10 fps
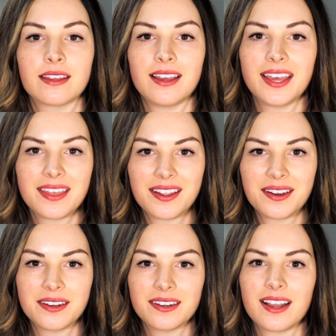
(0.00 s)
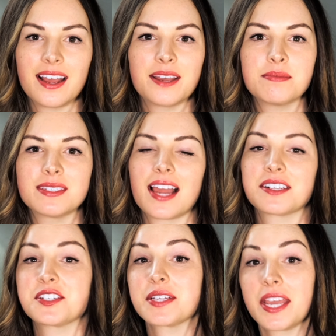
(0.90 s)
Hi there, I'm
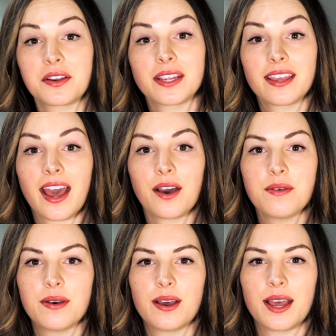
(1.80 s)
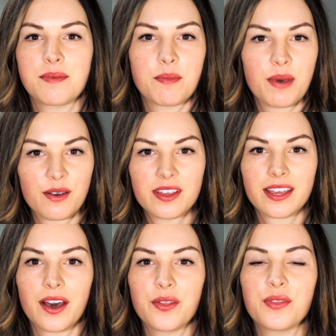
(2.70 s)
Dr. Kari Hough. I'm a
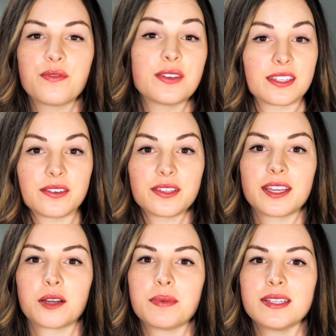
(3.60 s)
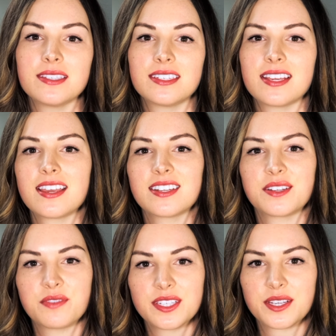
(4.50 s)
pelvic health physical therapist and
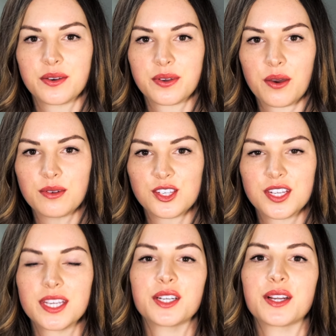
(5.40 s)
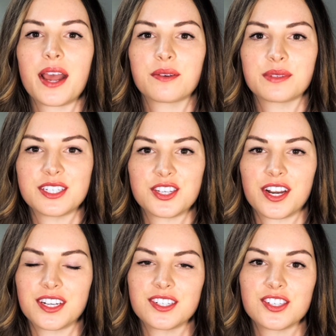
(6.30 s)
a physio coach here at
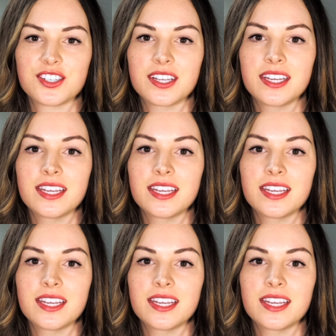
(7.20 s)
Rechare.